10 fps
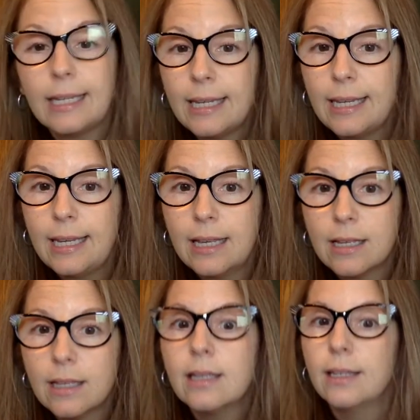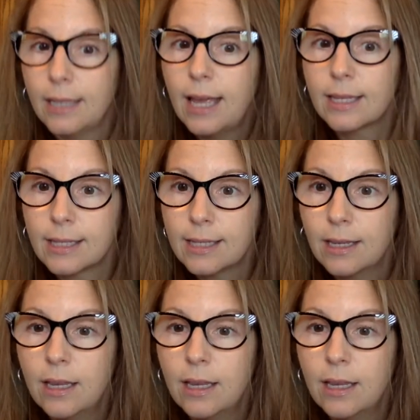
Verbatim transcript: E? Yes.